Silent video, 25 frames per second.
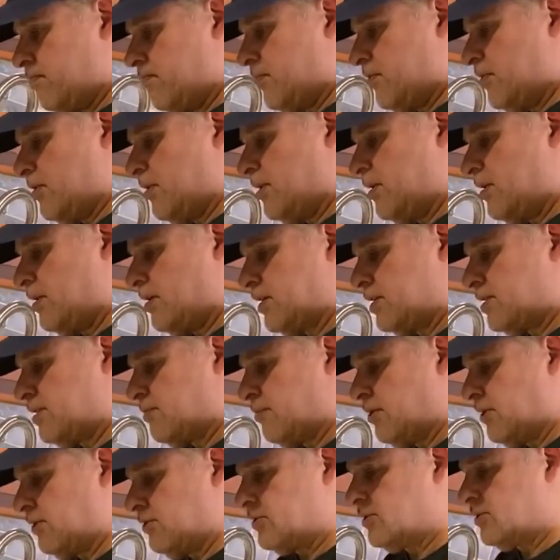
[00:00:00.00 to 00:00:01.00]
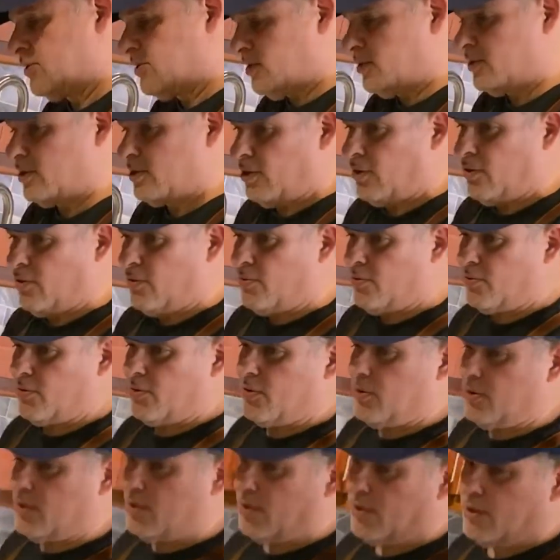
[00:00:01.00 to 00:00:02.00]
Oh, that smells so good.
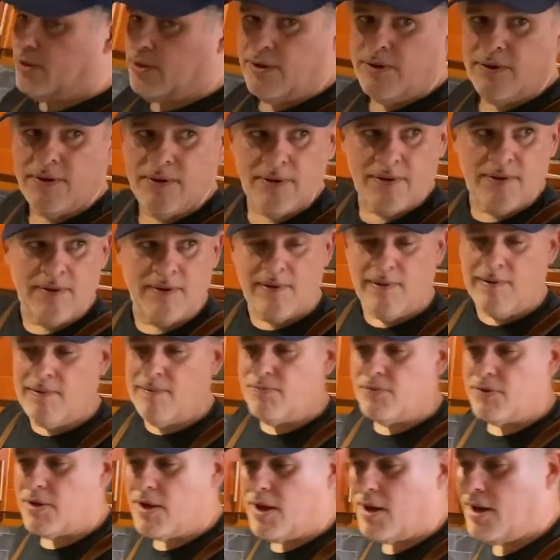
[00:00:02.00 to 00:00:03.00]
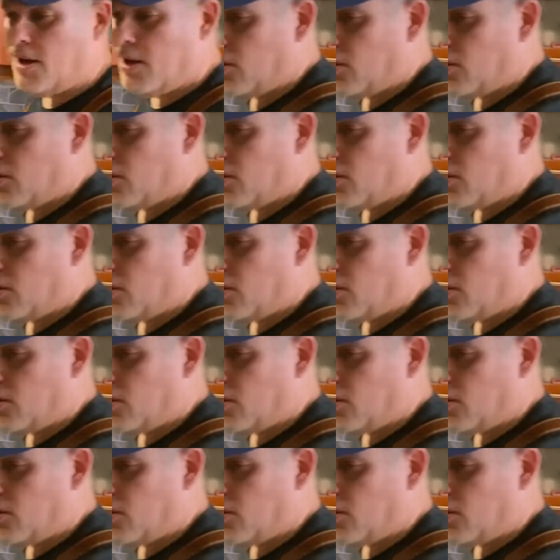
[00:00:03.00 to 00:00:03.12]
And add